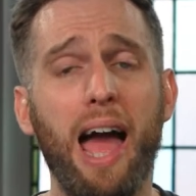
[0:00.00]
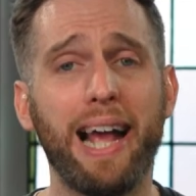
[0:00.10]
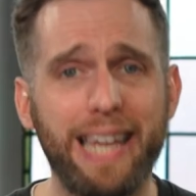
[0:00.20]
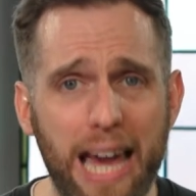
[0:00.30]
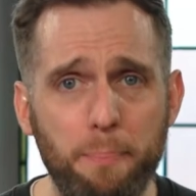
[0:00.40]

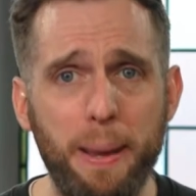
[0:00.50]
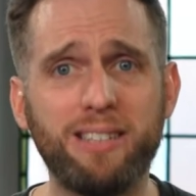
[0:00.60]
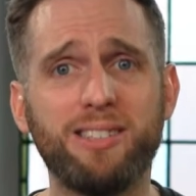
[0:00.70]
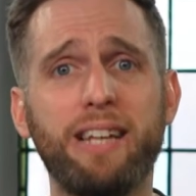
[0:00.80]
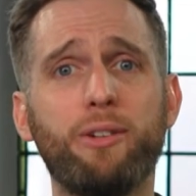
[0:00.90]
Again,
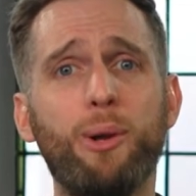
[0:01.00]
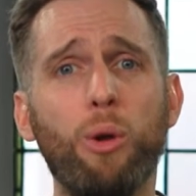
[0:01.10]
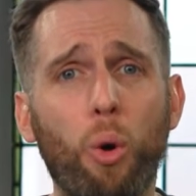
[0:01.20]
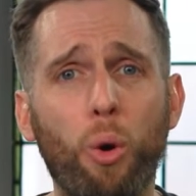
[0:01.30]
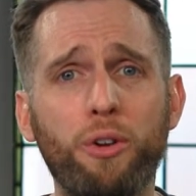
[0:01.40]
Peter says,
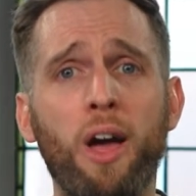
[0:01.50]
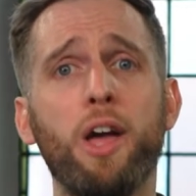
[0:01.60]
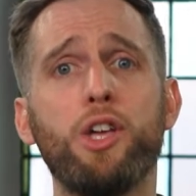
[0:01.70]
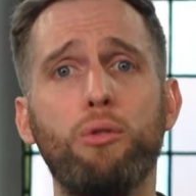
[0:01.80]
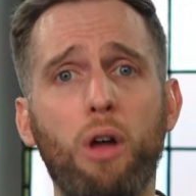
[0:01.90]
"Lord,
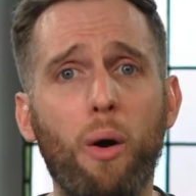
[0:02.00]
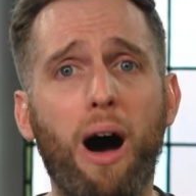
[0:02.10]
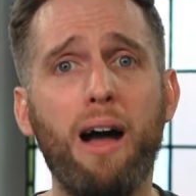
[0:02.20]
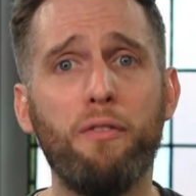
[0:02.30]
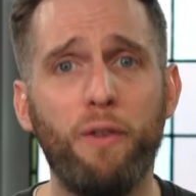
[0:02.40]
you know
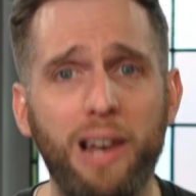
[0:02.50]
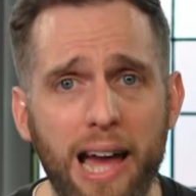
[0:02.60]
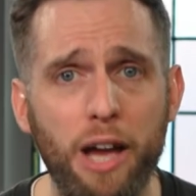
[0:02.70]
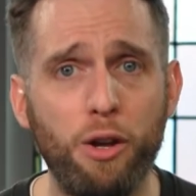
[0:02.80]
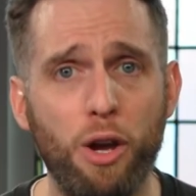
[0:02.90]
I
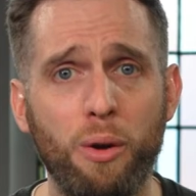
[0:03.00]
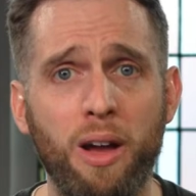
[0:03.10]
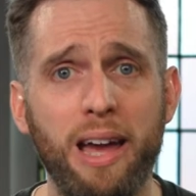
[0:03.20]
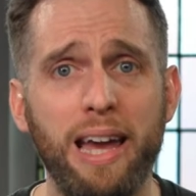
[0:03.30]
phileo you."